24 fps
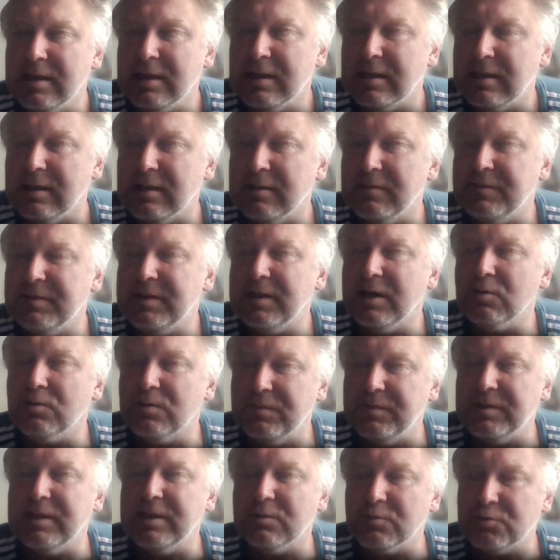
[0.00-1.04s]

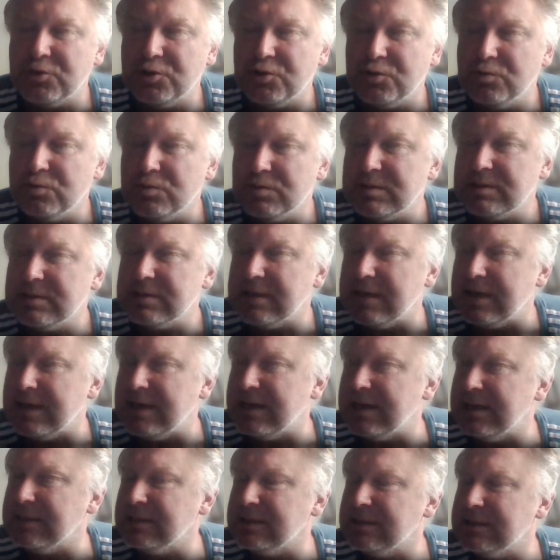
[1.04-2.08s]
without shoes,
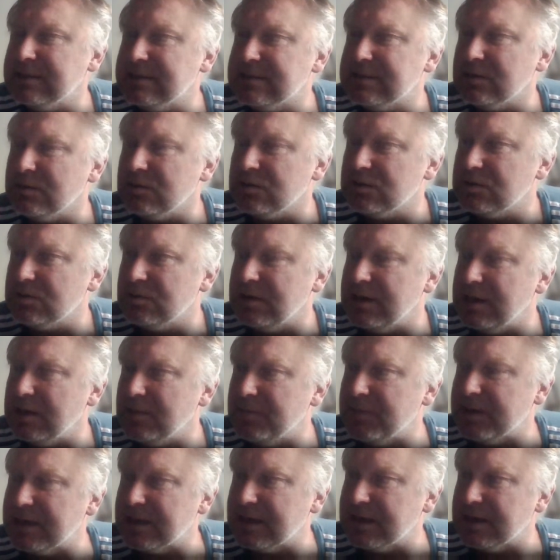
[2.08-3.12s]
and it's also
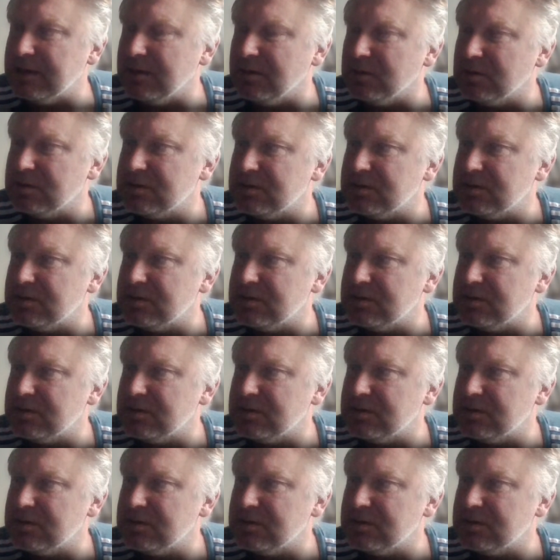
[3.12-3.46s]
helping a lot.